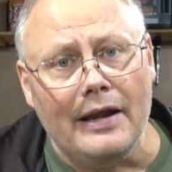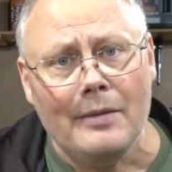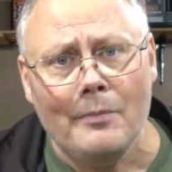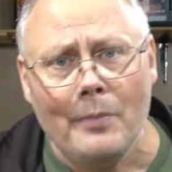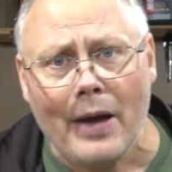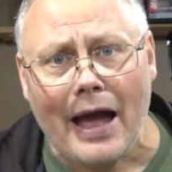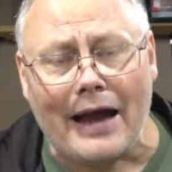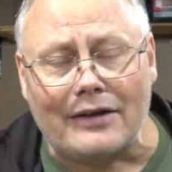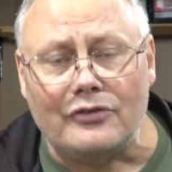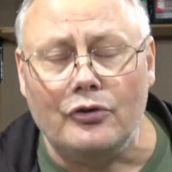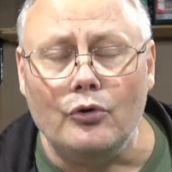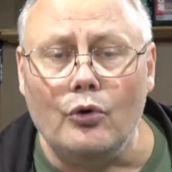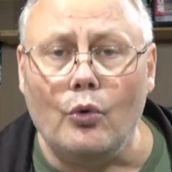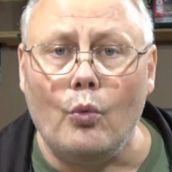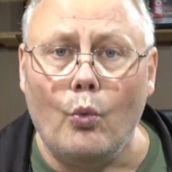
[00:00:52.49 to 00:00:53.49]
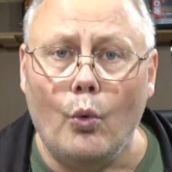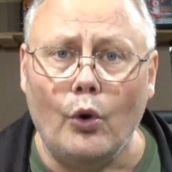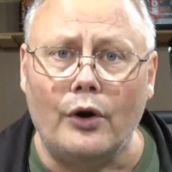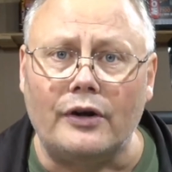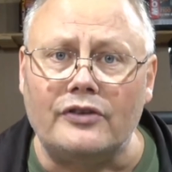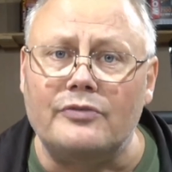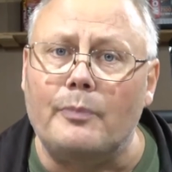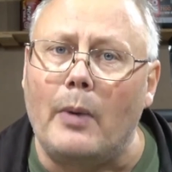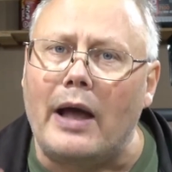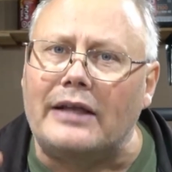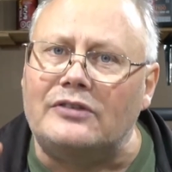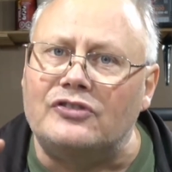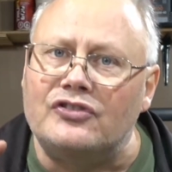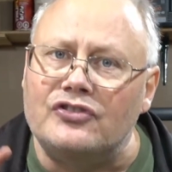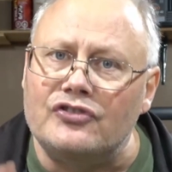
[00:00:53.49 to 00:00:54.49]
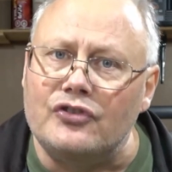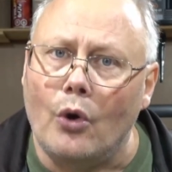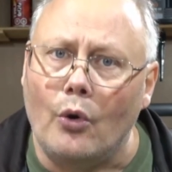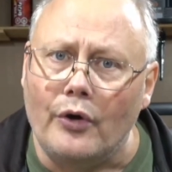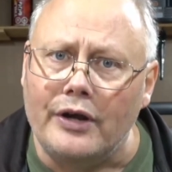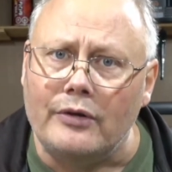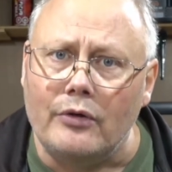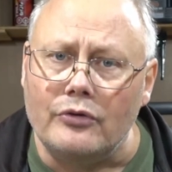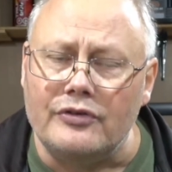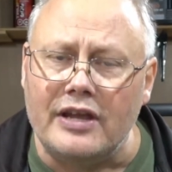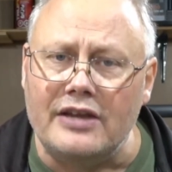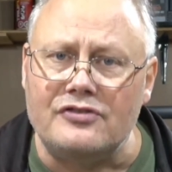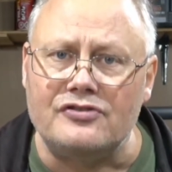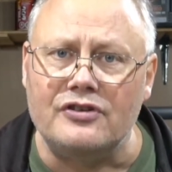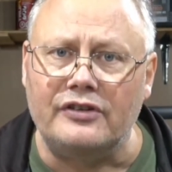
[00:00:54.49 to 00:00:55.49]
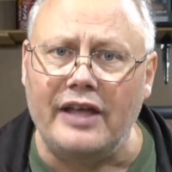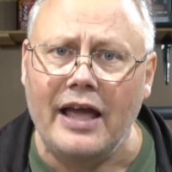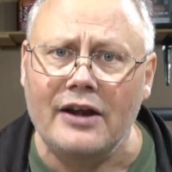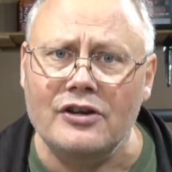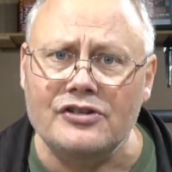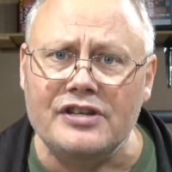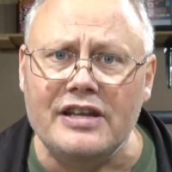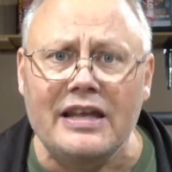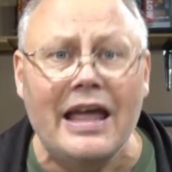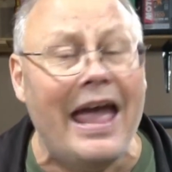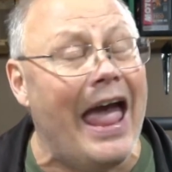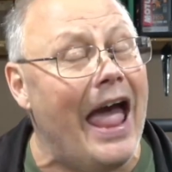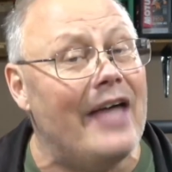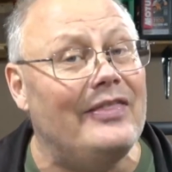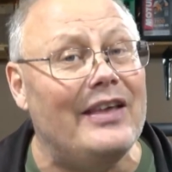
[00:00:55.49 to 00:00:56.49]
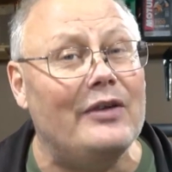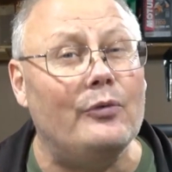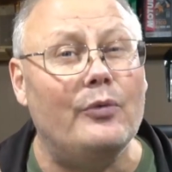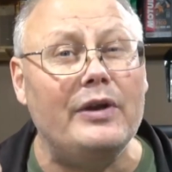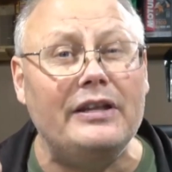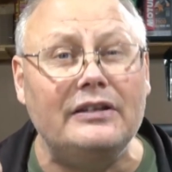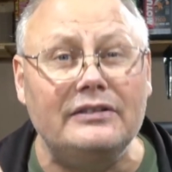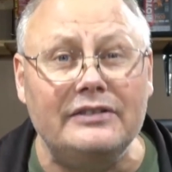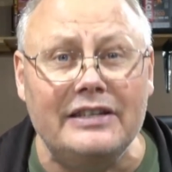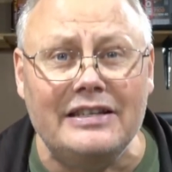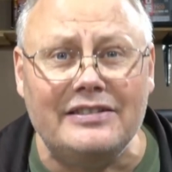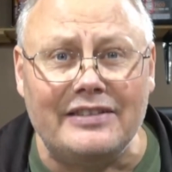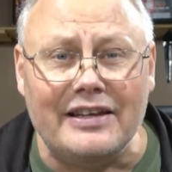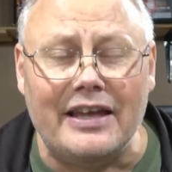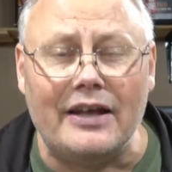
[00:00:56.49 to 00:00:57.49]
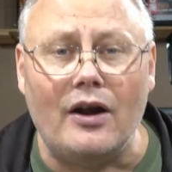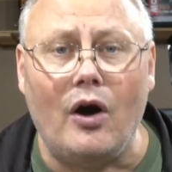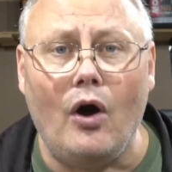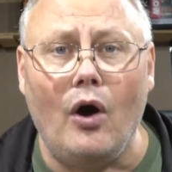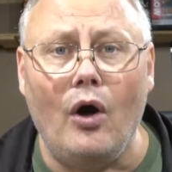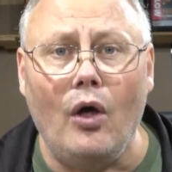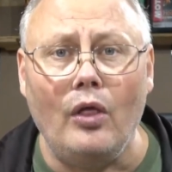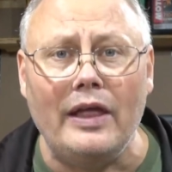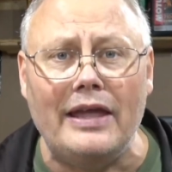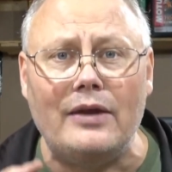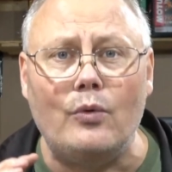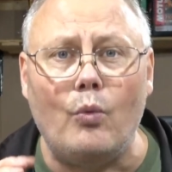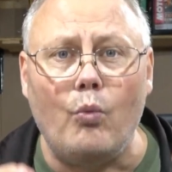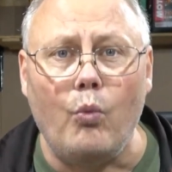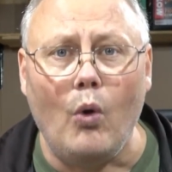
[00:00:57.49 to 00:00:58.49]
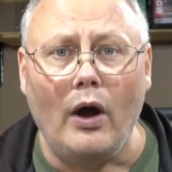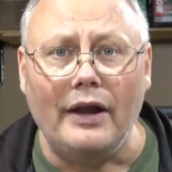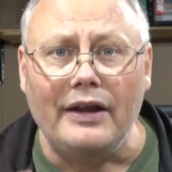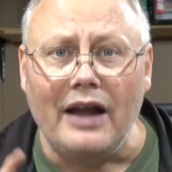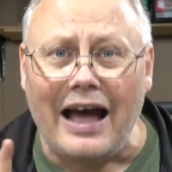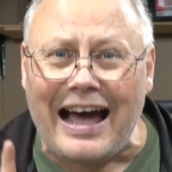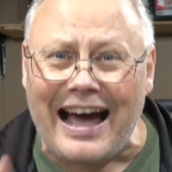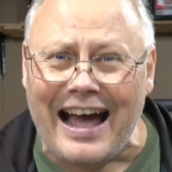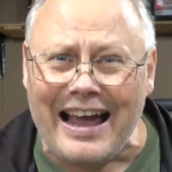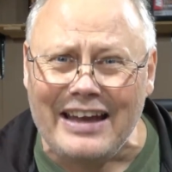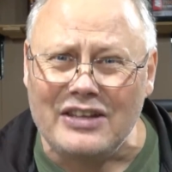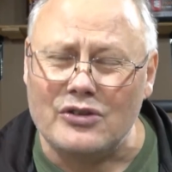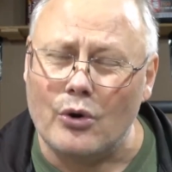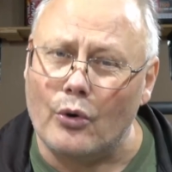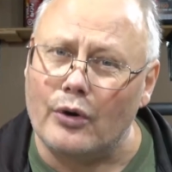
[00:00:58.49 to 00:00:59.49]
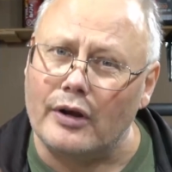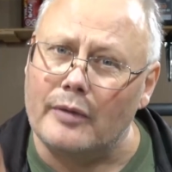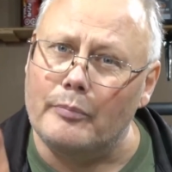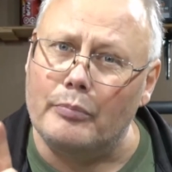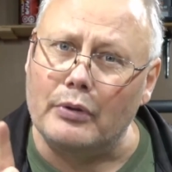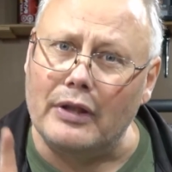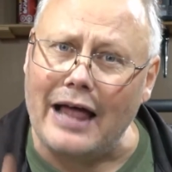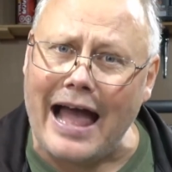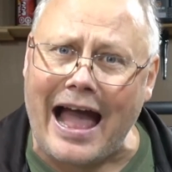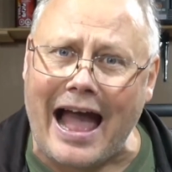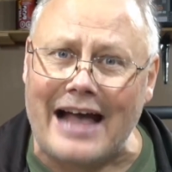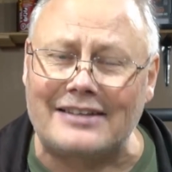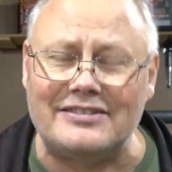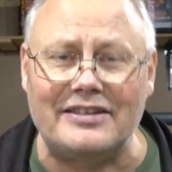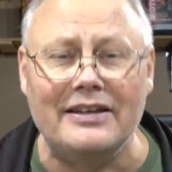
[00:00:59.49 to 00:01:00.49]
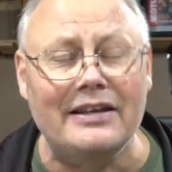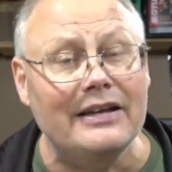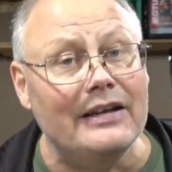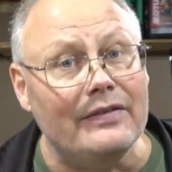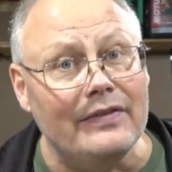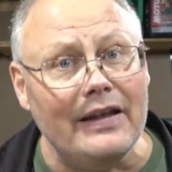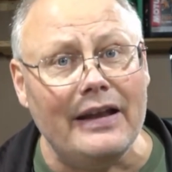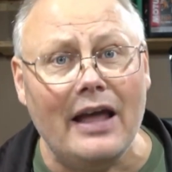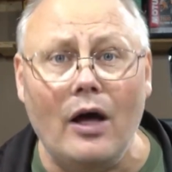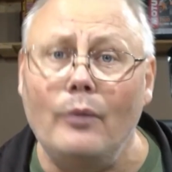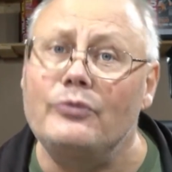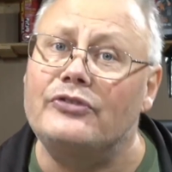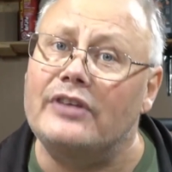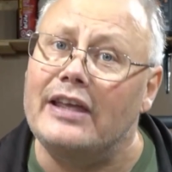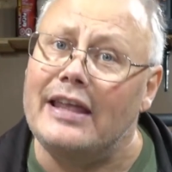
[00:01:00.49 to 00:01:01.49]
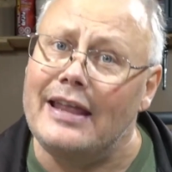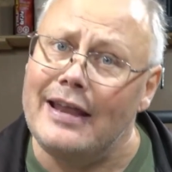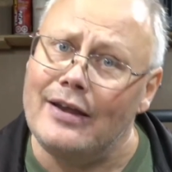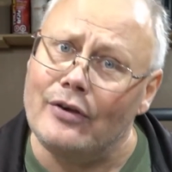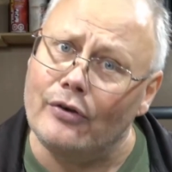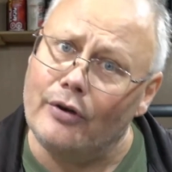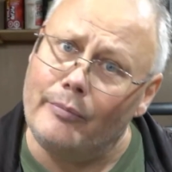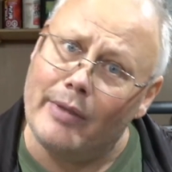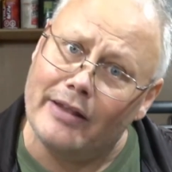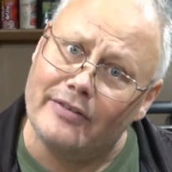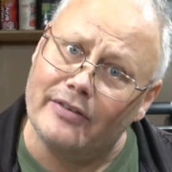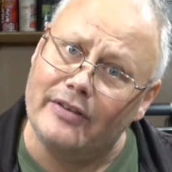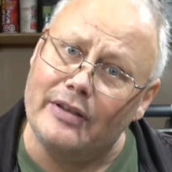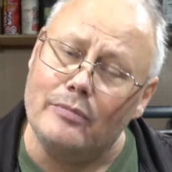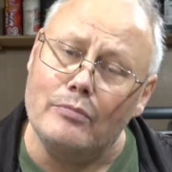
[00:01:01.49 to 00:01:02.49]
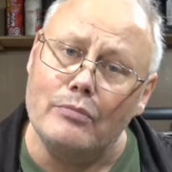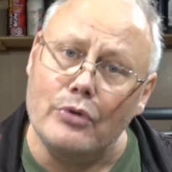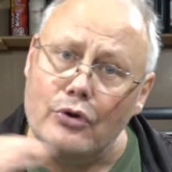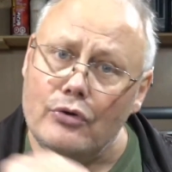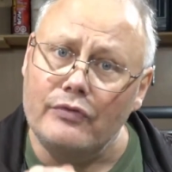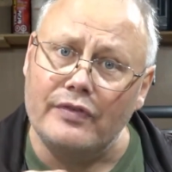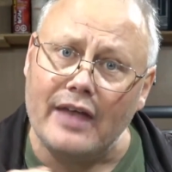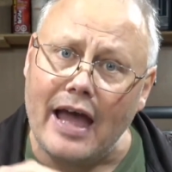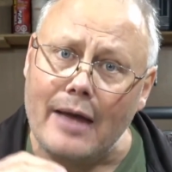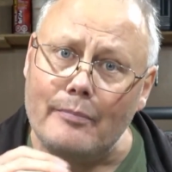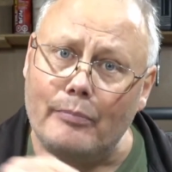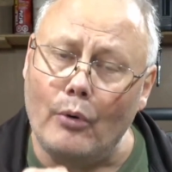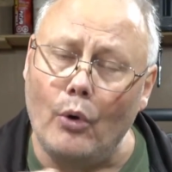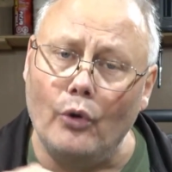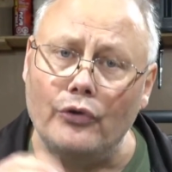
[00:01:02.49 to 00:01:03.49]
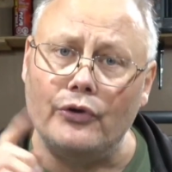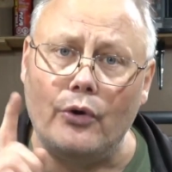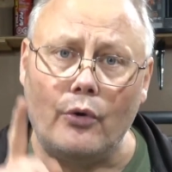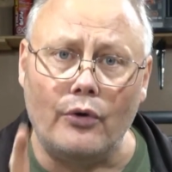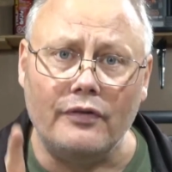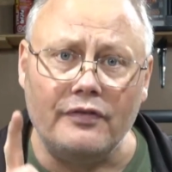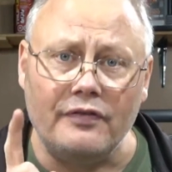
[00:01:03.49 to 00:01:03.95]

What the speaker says: An impact tool works by storing rotational energy and then releasing it all in one high torque blast that helps to incrementally move that bolt or